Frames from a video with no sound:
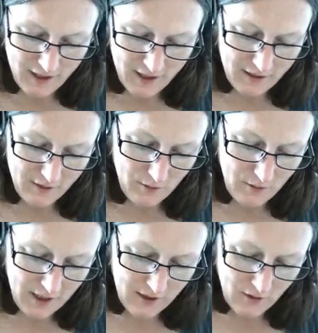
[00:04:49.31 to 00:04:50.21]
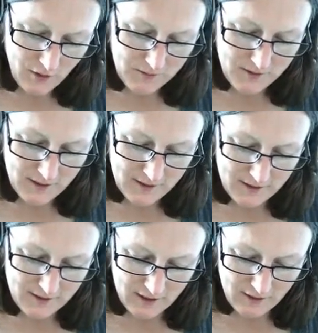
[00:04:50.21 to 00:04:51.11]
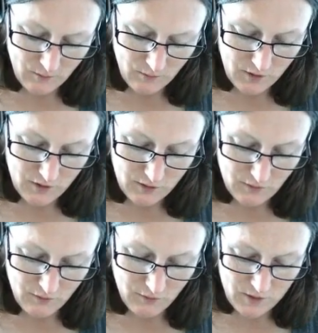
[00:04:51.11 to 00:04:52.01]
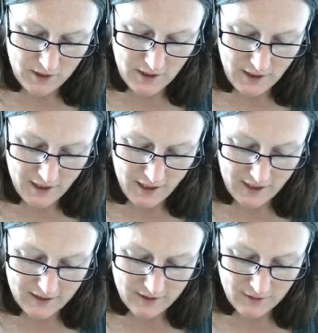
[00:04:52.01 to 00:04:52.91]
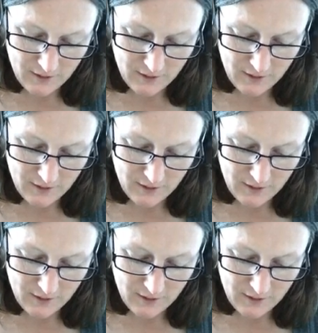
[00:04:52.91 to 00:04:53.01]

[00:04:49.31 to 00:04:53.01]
and 3 times 16, which is 48.